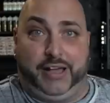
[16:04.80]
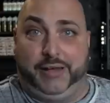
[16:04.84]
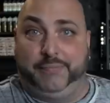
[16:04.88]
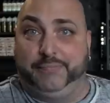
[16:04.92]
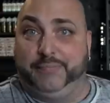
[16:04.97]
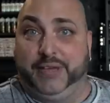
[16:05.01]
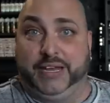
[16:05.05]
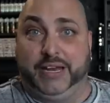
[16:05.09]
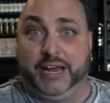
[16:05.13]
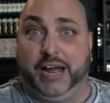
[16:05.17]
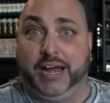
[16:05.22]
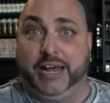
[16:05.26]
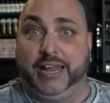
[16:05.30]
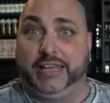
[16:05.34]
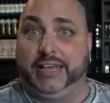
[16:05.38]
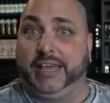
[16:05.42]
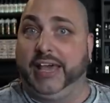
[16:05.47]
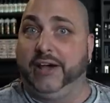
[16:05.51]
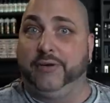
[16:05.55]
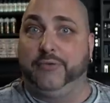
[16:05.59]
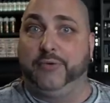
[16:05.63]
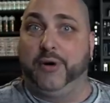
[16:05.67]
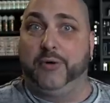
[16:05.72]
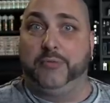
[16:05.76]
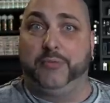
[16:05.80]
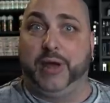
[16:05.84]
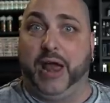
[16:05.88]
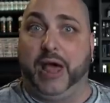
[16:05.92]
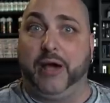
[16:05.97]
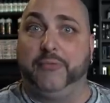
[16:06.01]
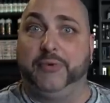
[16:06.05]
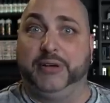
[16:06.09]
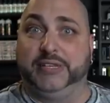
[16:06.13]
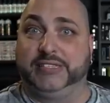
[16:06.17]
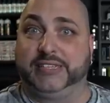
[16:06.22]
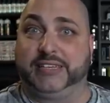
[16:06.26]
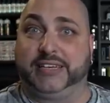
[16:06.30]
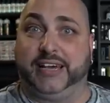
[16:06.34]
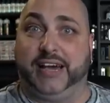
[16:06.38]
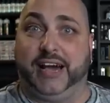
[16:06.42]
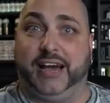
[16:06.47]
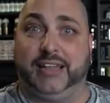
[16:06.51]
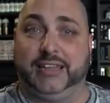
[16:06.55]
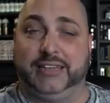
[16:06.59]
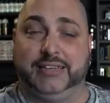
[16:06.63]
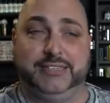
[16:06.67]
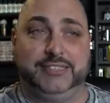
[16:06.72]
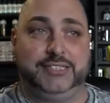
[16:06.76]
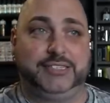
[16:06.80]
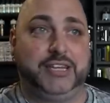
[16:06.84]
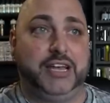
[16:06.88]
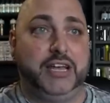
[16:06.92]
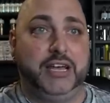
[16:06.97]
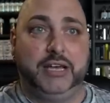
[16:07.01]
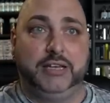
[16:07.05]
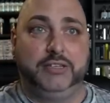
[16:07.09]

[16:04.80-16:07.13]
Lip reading: I mean, I didn't get one when I went to college.